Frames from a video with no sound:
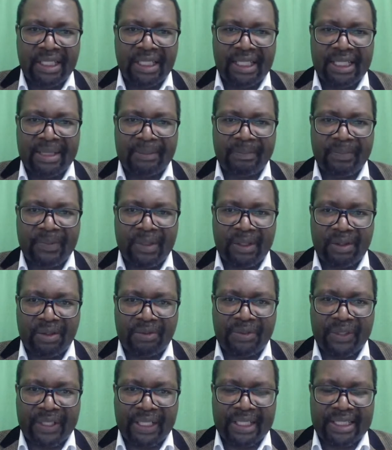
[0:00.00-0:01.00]

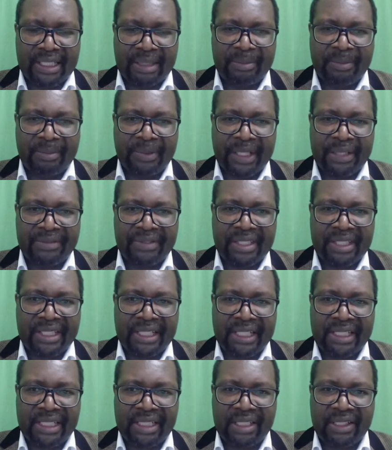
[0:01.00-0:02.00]
For example, I've
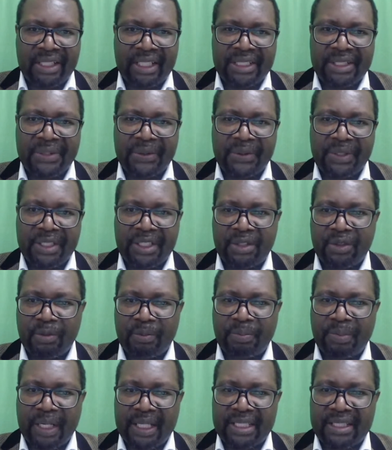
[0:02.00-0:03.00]
stated that you need to
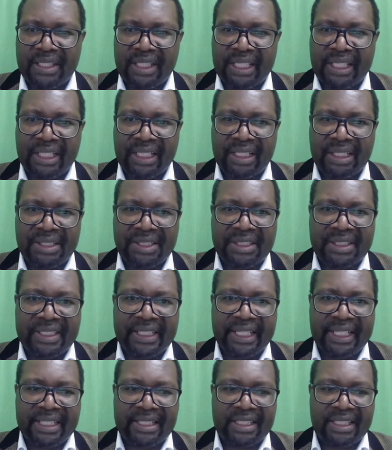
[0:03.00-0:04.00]
pass the English
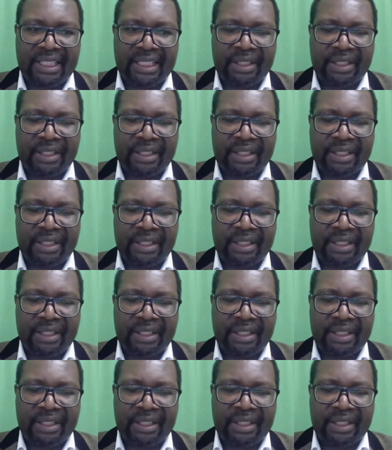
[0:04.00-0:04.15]
test,